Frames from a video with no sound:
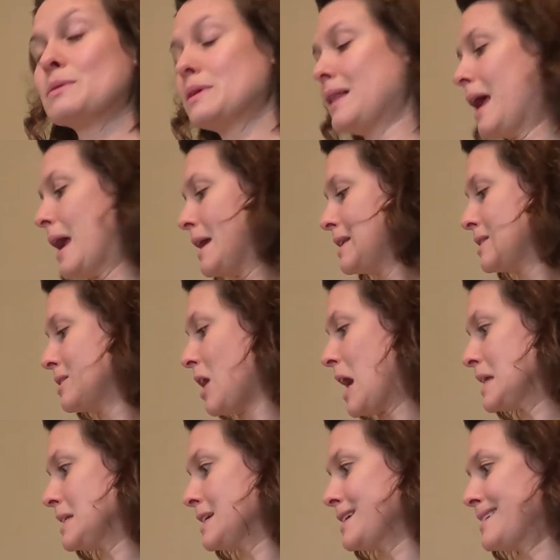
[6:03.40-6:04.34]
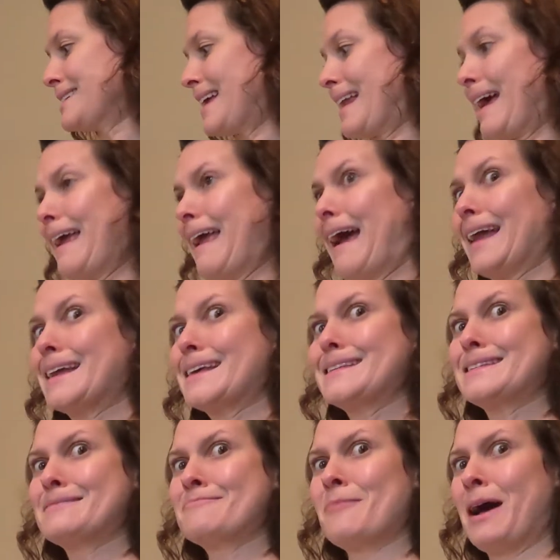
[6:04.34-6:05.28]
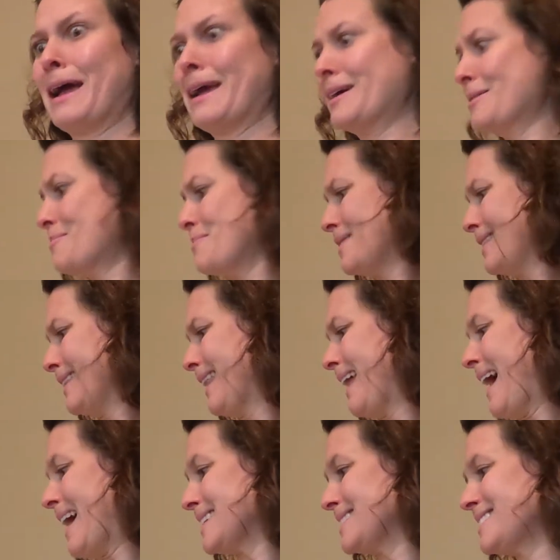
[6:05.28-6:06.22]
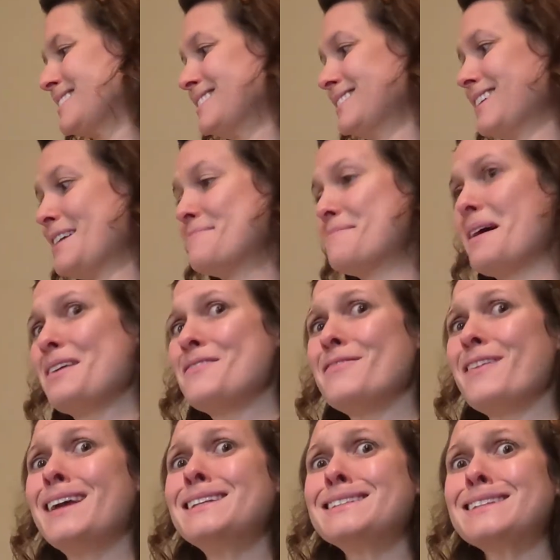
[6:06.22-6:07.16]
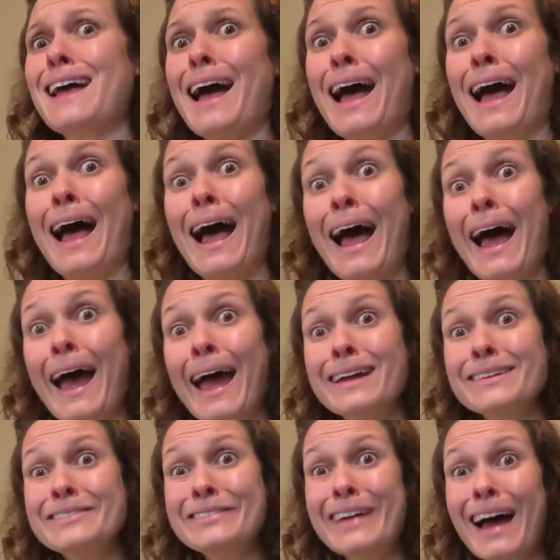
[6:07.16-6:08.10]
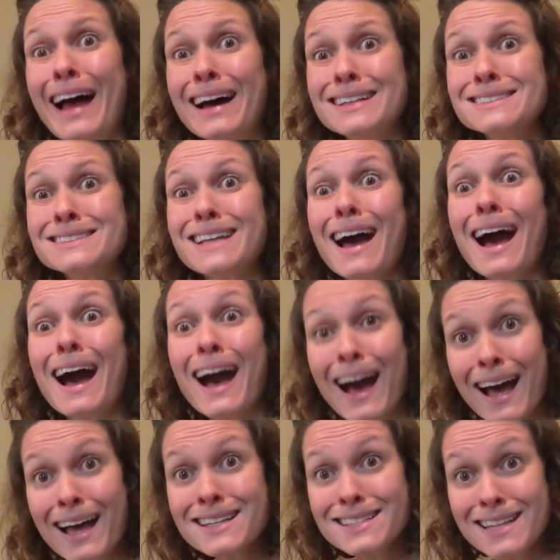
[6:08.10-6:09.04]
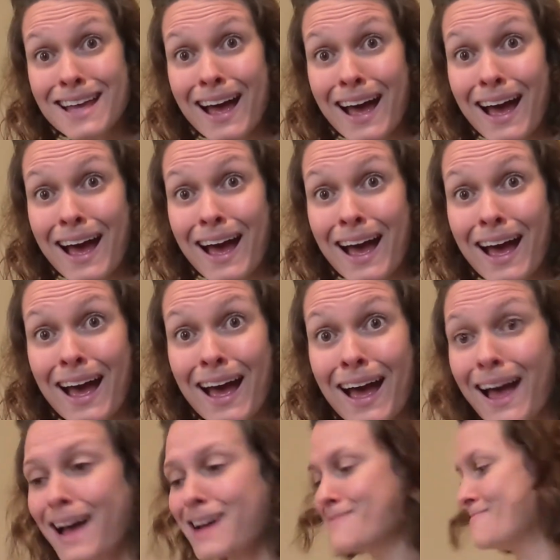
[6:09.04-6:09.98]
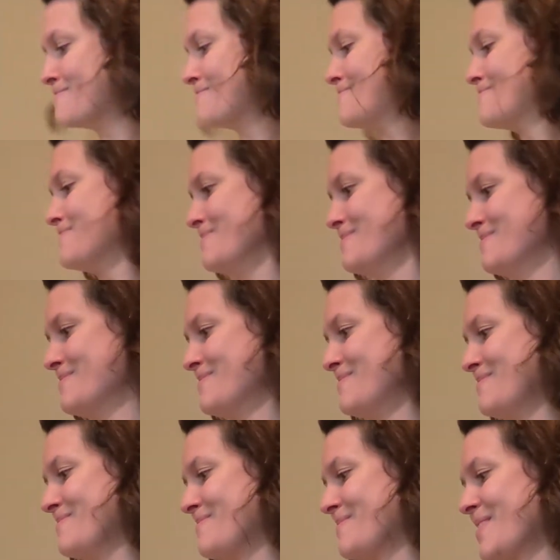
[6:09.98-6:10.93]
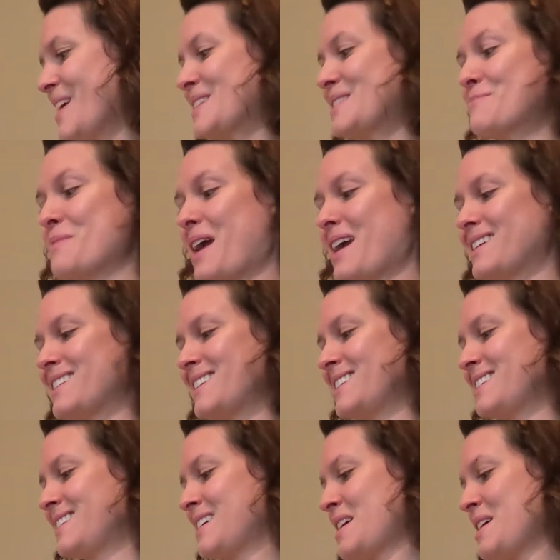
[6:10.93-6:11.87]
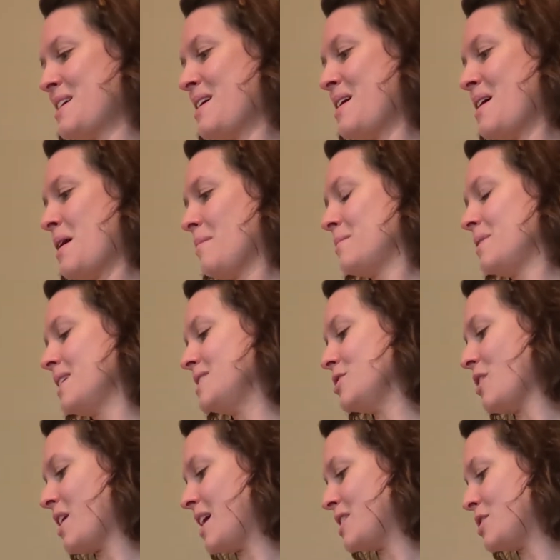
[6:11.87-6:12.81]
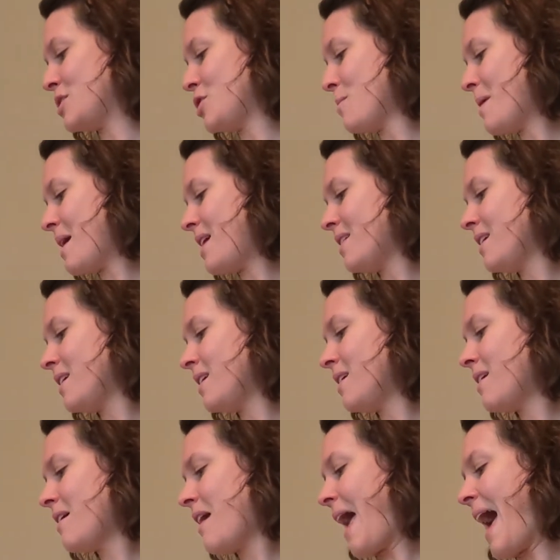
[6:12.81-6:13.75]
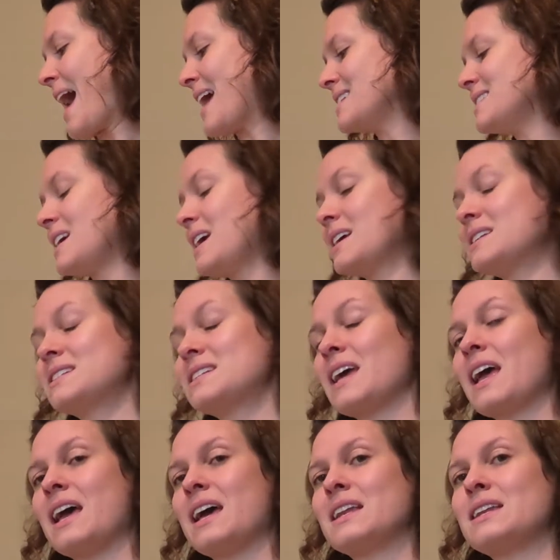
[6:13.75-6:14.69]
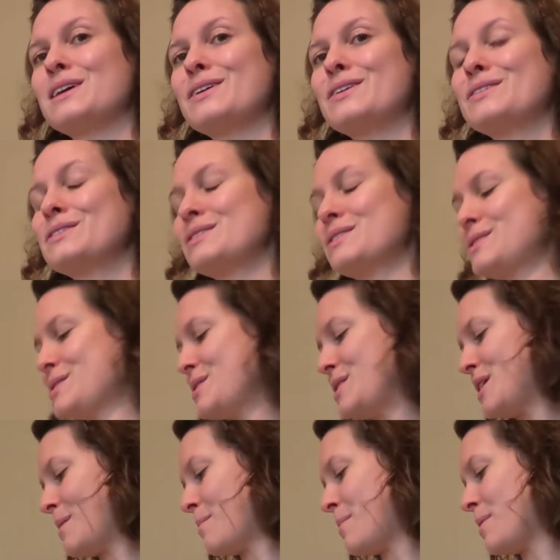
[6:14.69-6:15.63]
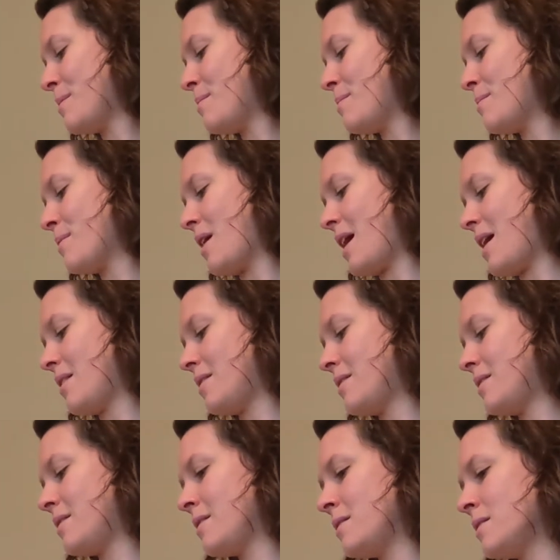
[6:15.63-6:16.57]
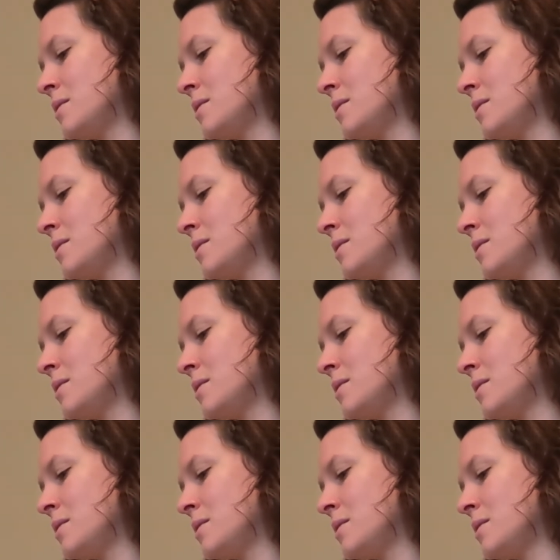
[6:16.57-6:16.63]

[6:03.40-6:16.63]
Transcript: were like saucers, and I had a smile plastered on my face. I felt awesome! Let's practice. Place your hand on your belly and take 10 deep breaths.